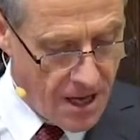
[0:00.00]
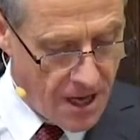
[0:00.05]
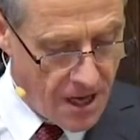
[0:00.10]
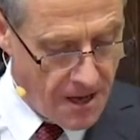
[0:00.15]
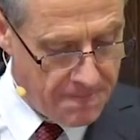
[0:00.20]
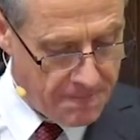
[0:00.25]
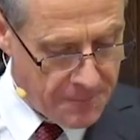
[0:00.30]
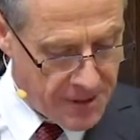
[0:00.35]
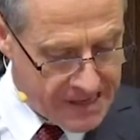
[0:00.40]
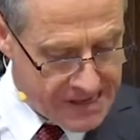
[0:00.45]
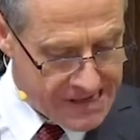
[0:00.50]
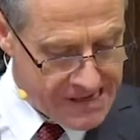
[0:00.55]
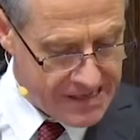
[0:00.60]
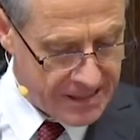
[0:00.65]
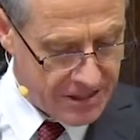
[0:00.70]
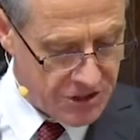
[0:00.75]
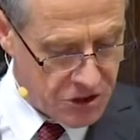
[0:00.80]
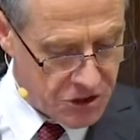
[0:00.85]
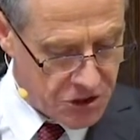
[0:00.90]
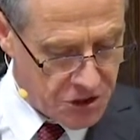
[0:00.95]

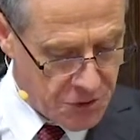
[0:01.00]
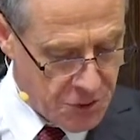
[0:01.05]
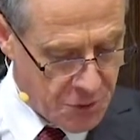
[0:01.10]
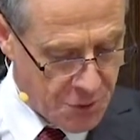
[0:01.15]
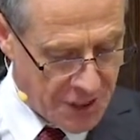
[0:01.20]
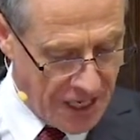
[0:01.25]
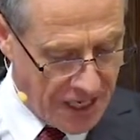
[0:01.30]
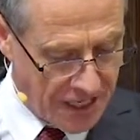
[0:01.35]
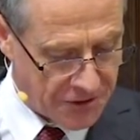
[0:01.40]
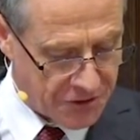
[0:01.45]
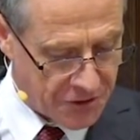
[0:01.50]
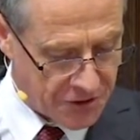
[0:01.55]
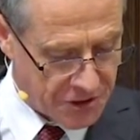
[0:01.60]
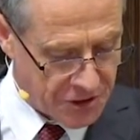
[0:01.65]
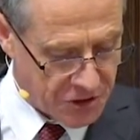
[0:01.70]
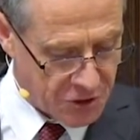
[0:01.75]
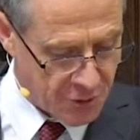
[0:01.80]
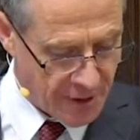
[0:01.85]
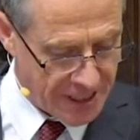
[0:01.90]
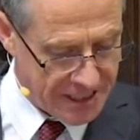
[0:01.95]
appeared to the
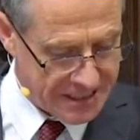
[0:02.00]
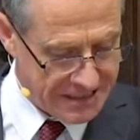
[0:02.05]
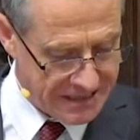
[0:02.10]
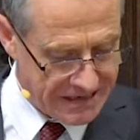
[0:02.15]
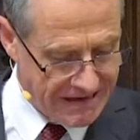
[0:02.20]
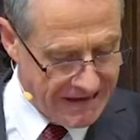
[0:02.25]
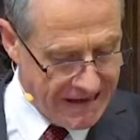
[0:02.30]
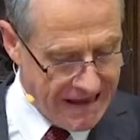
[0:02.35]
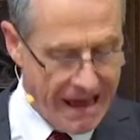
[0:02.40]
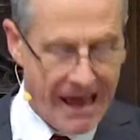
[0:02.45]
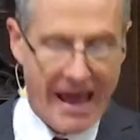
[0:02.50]
120